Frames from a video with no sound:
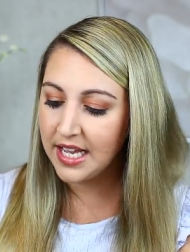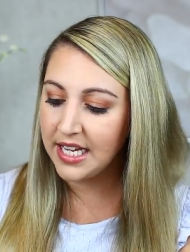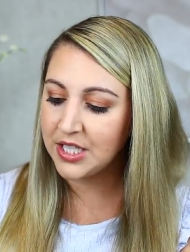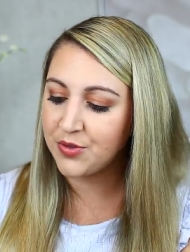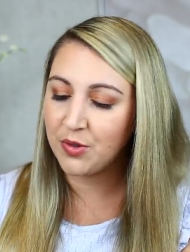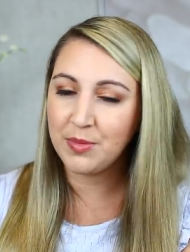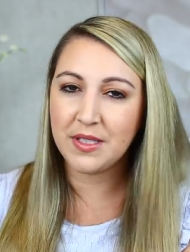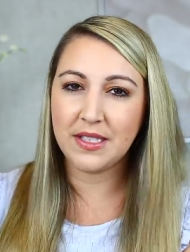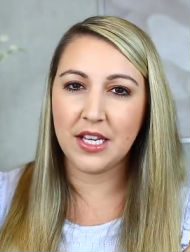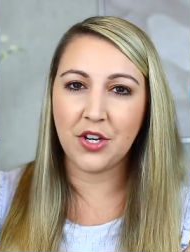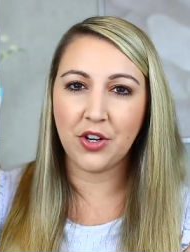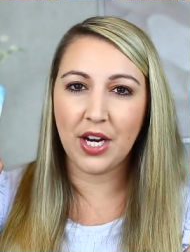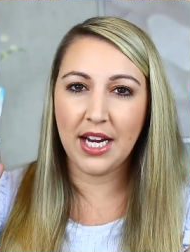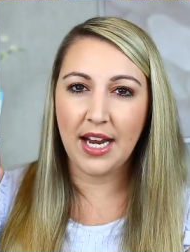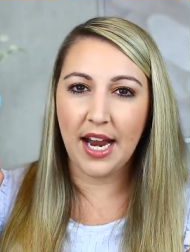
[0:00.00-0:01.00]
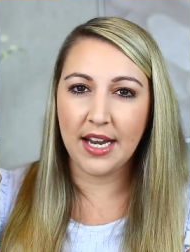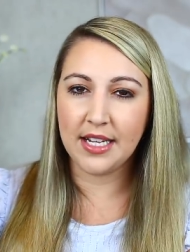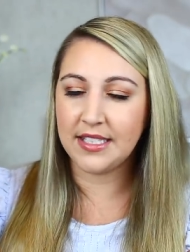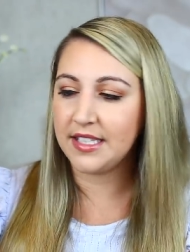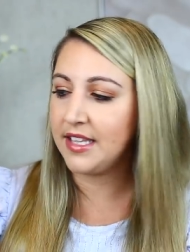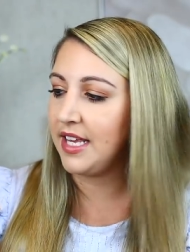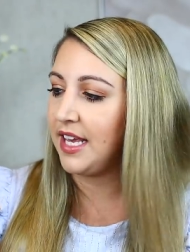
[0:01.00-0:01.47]
It's from Secret, and
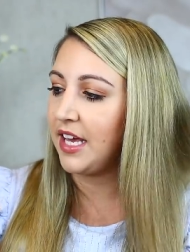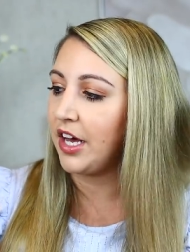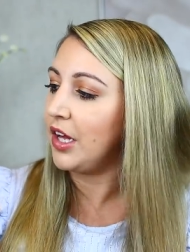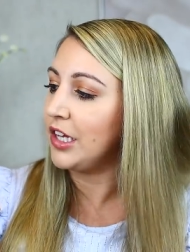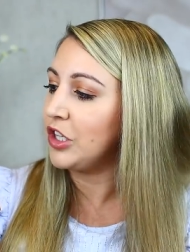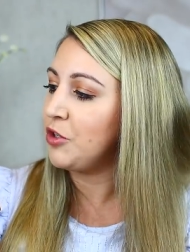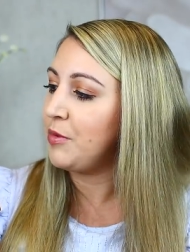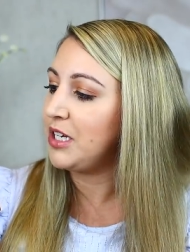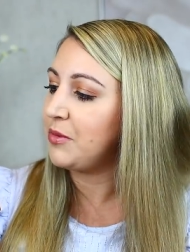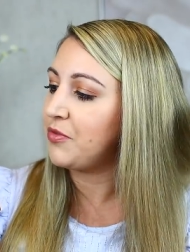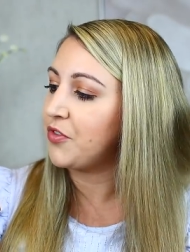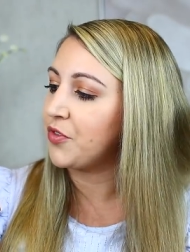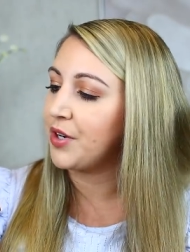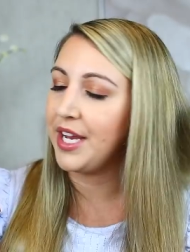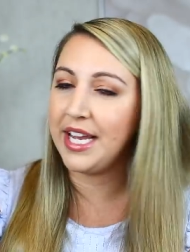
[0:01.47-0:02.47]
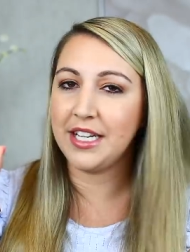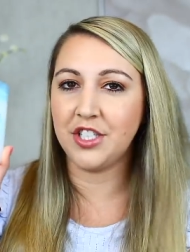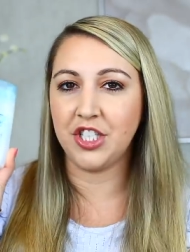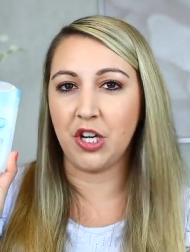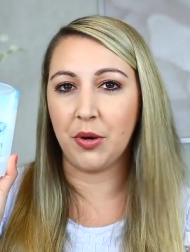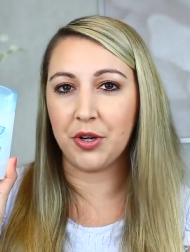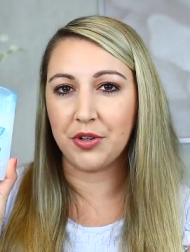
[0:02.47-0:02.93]
it's the aluminum-free
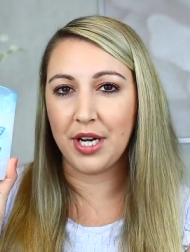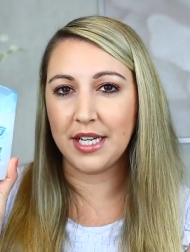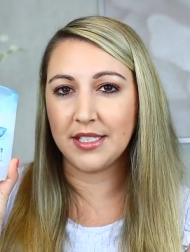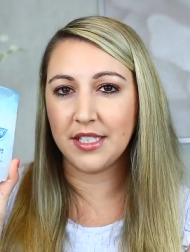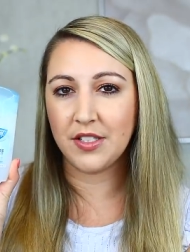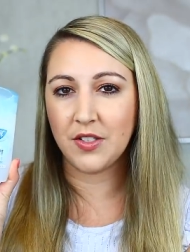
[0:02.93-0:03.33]
deodorant.